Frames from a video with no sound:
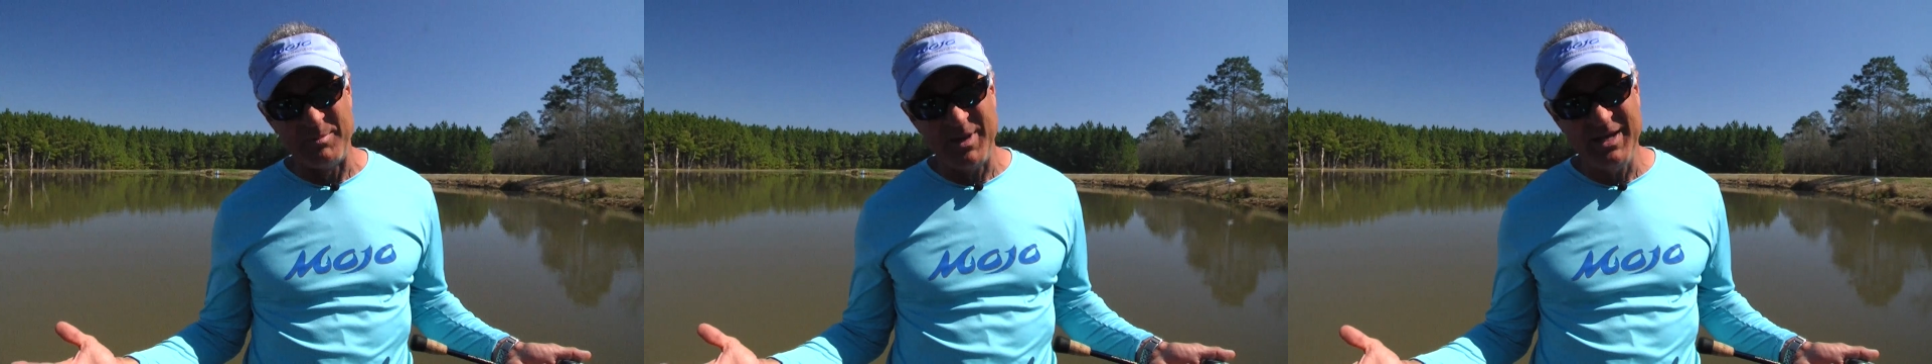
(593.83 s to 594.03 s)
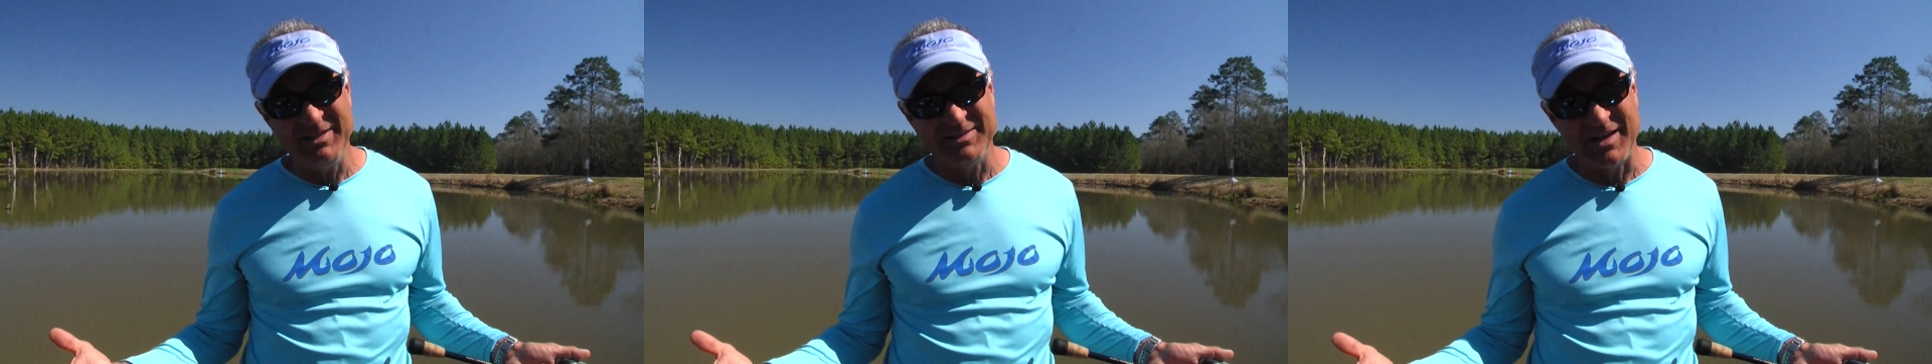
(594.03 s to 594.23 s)

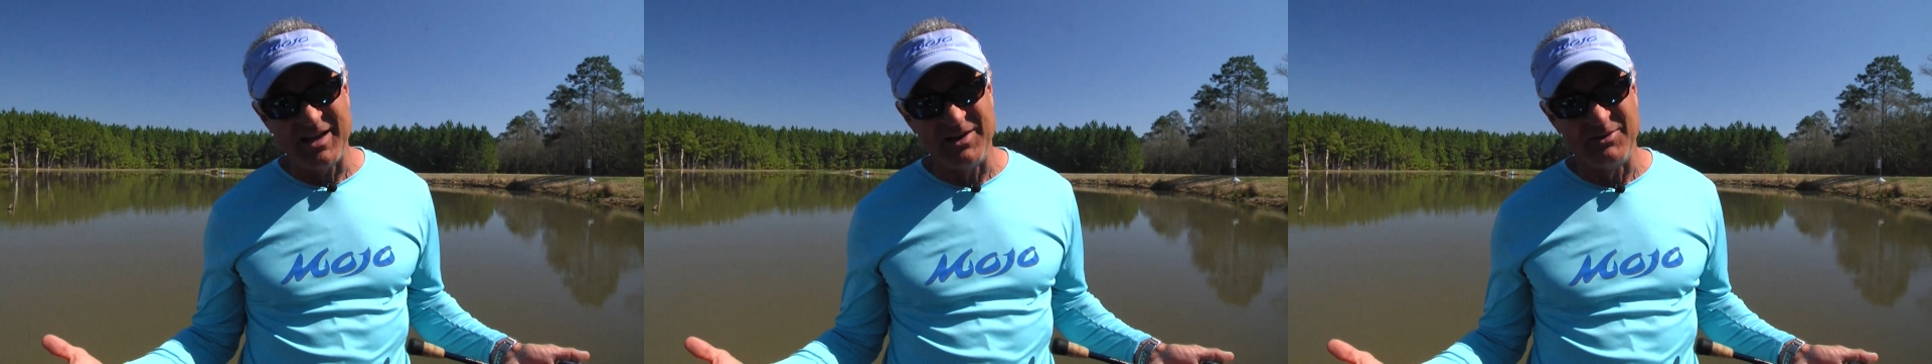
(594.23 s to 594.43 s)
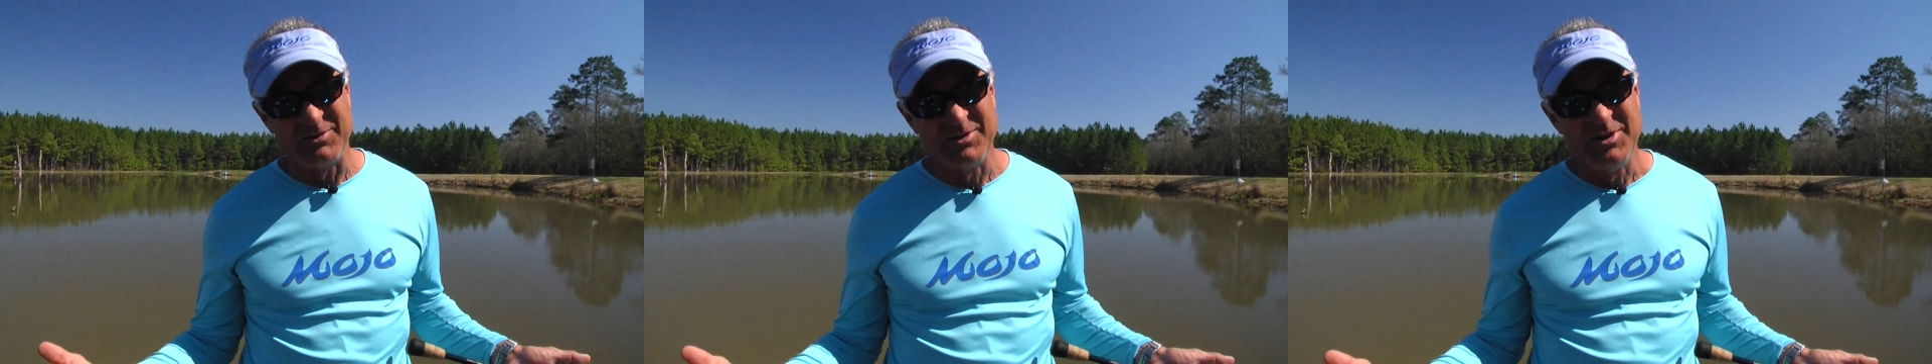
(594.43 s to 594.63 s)
bait
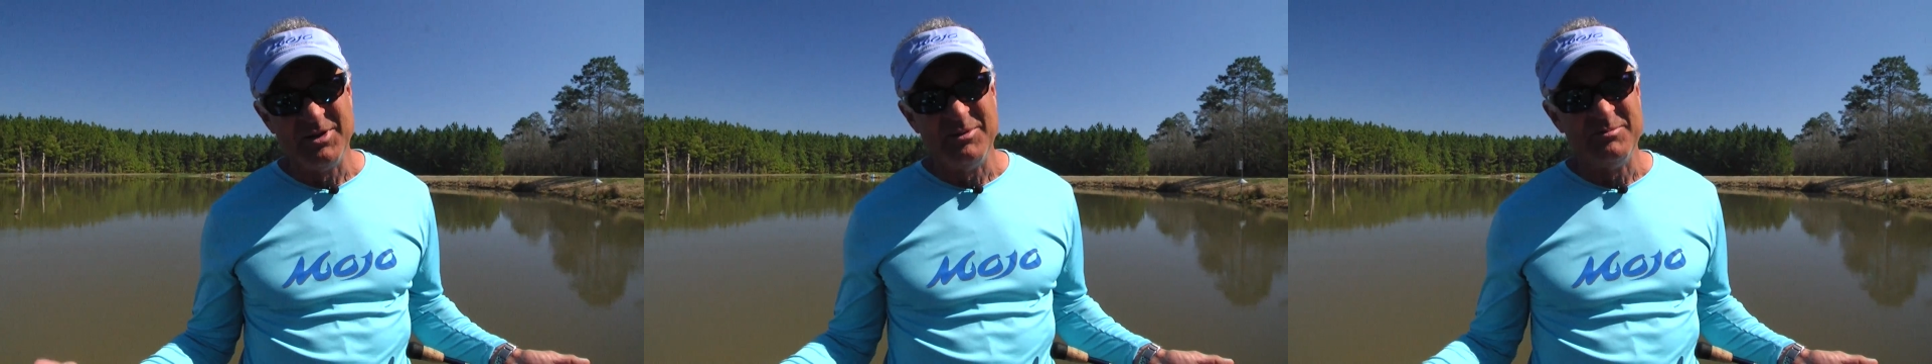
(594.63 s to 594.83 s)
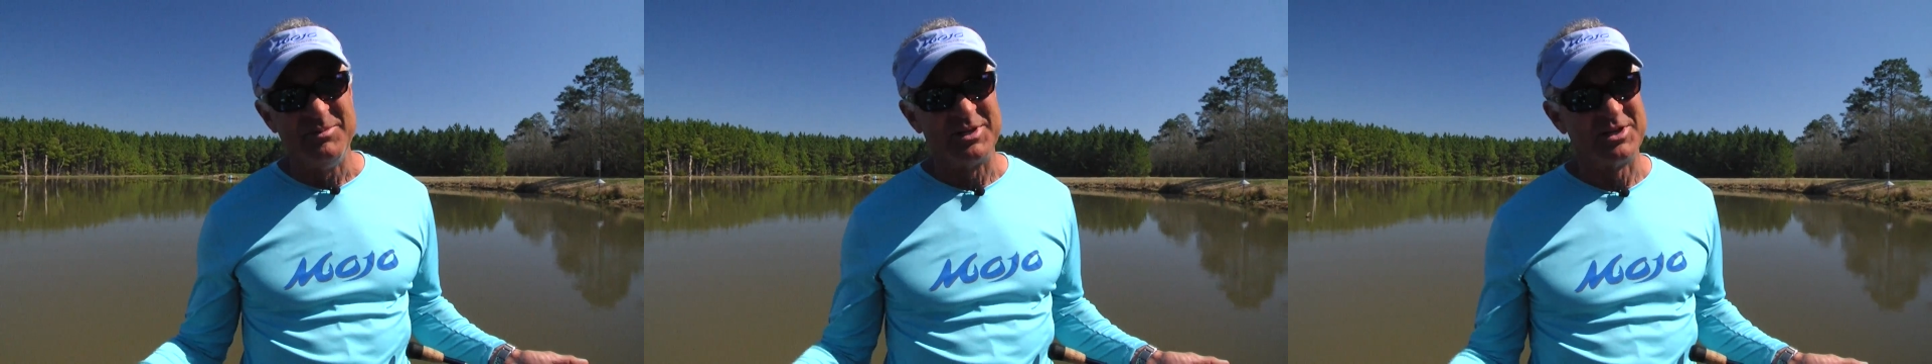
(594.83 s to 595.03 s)
down
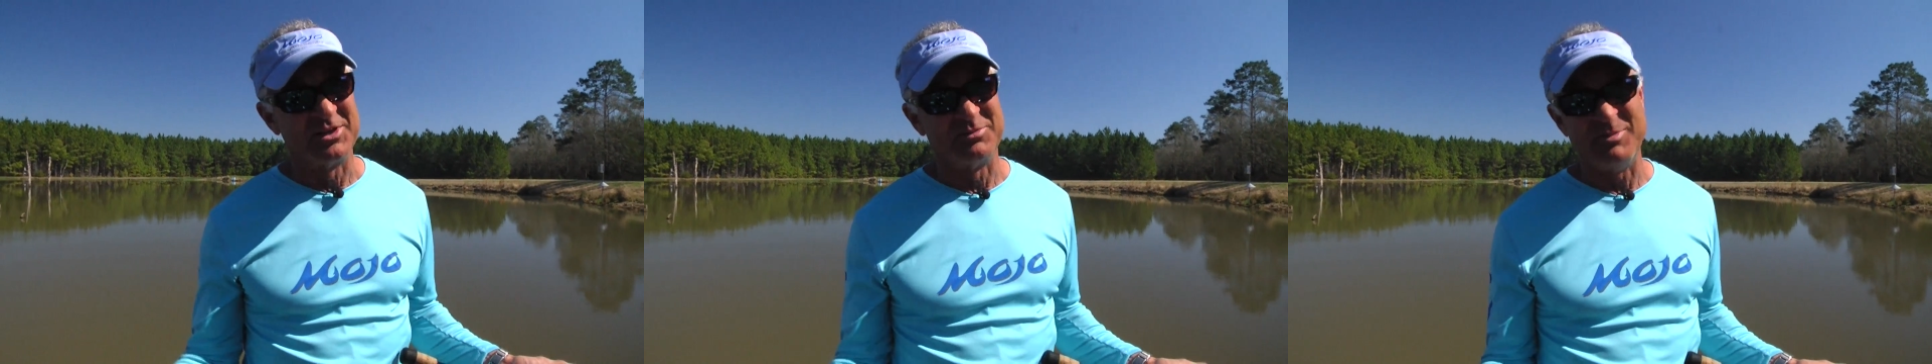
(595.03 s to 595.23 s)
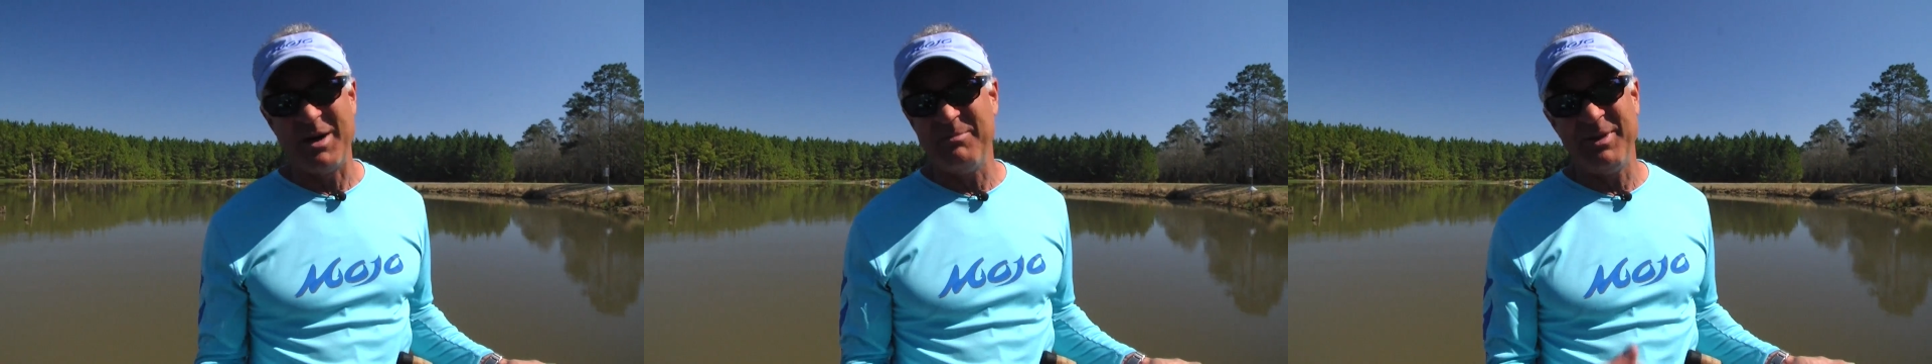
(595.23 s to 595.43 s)

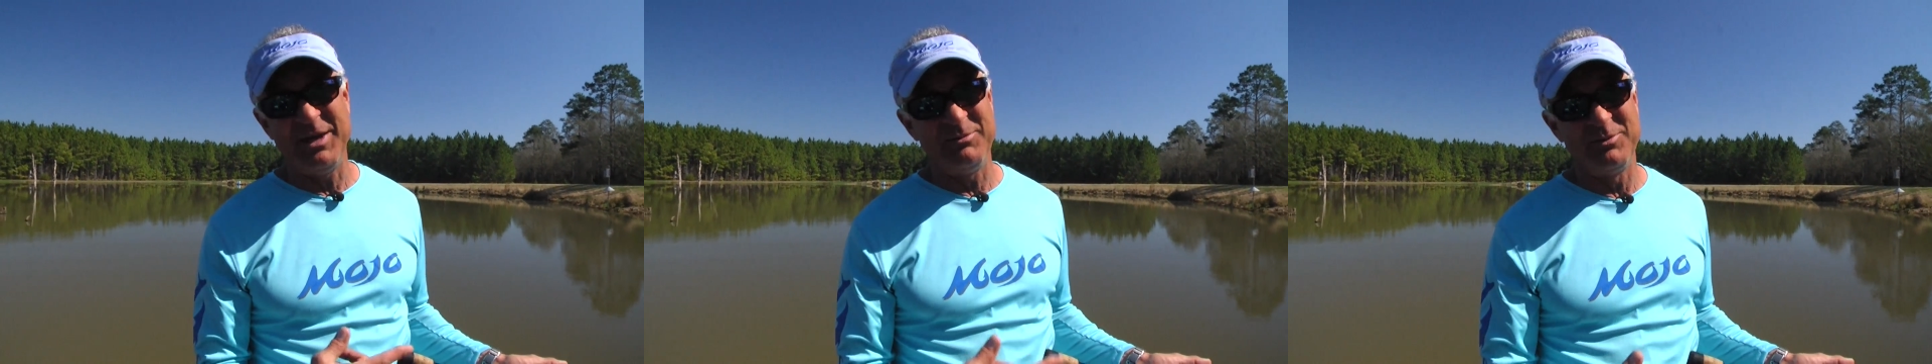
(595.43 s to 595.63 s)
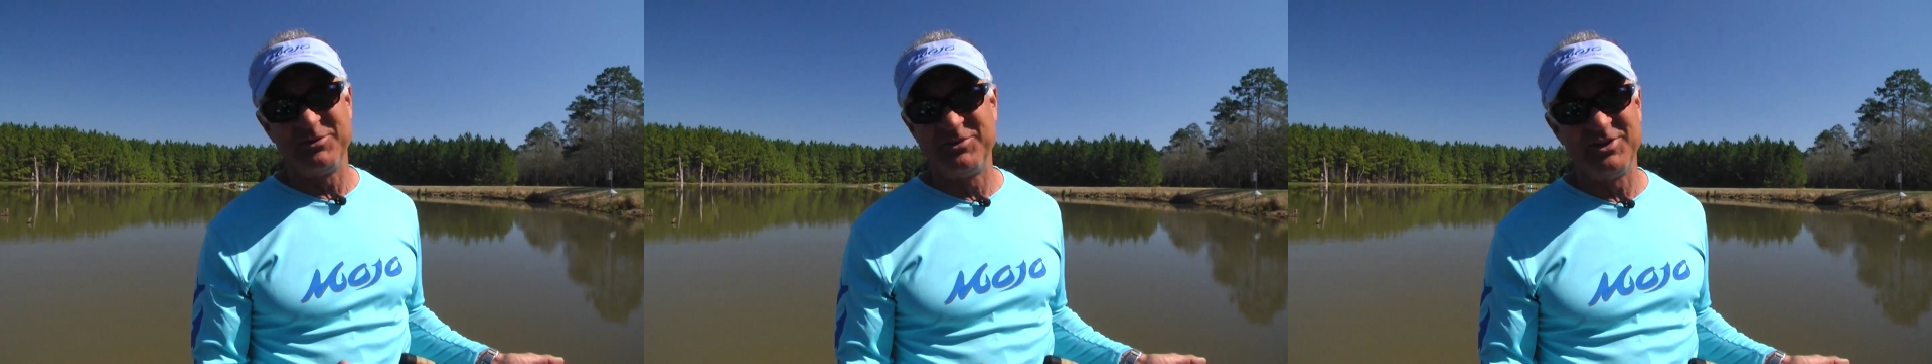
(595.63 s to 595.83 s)
because my bait was